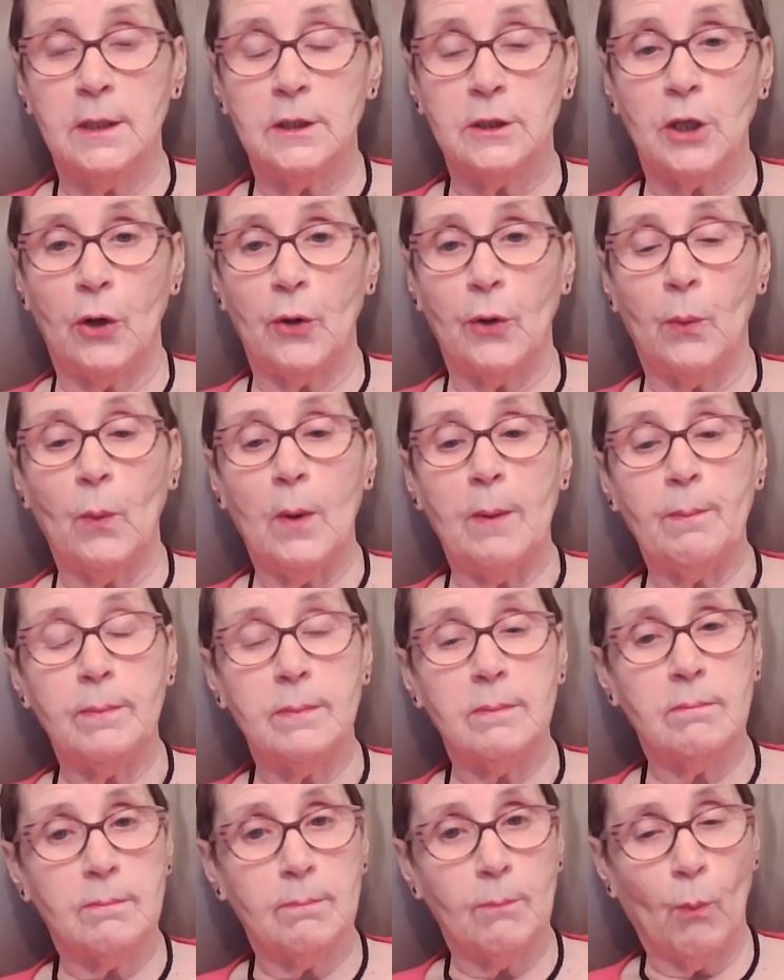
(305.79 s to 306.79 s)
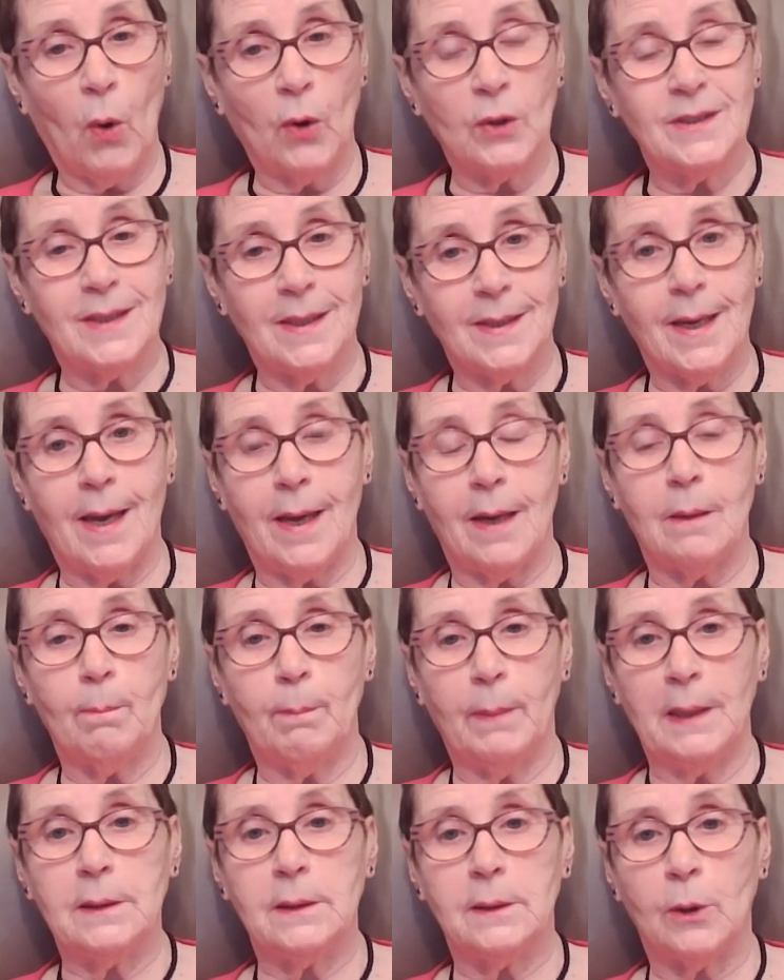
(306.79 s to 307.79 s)
So we've once again
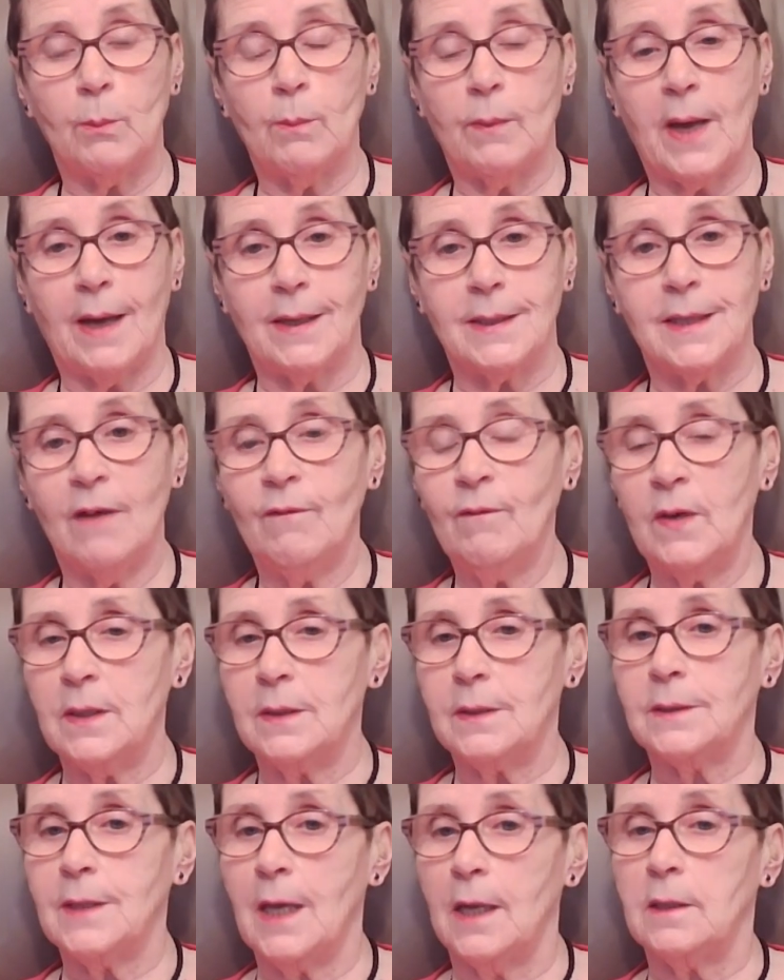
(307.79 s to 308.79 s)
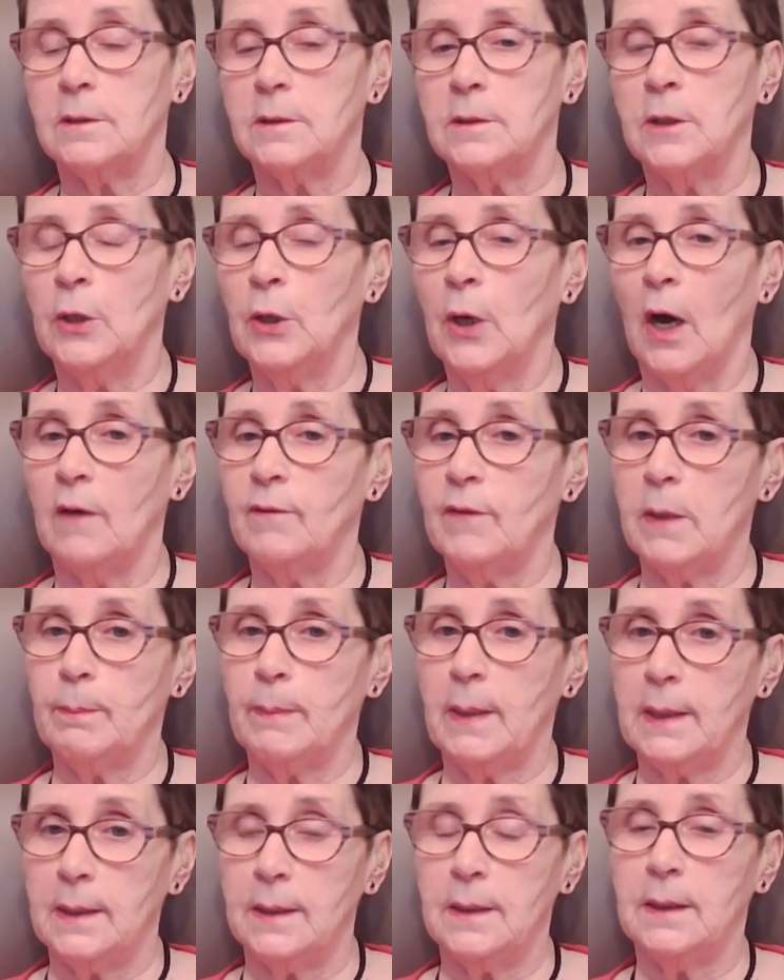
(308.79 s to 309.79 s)
build up that definite sense of it
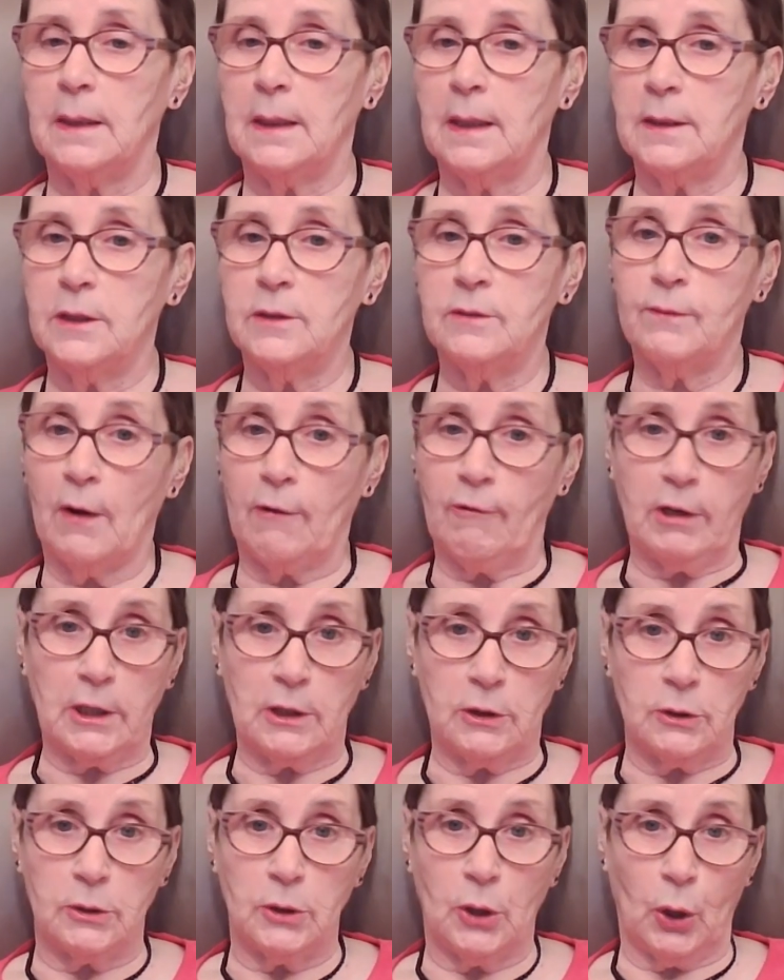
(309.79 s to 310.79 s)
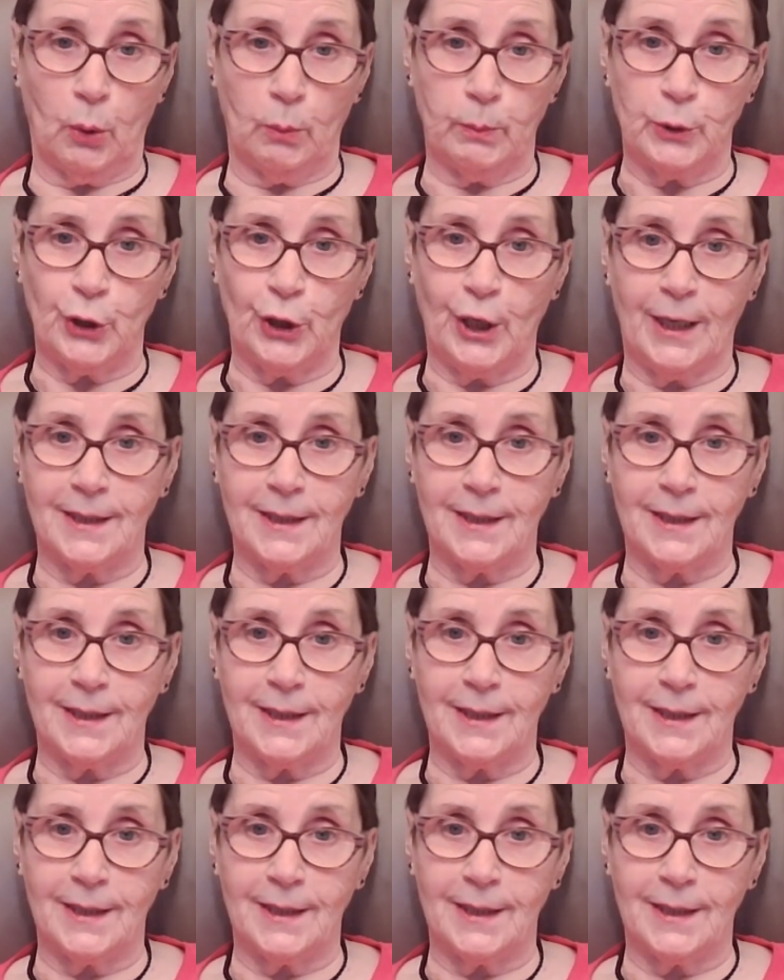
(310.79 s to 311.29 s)
being a spherical object.